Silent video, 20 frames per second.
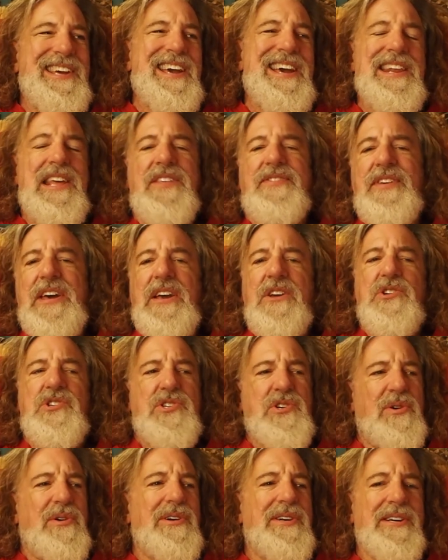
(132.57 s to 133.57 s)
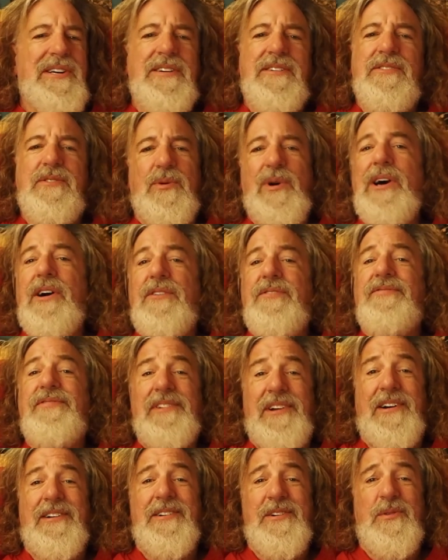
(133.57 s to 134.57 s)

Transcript: anything short of, well, Florida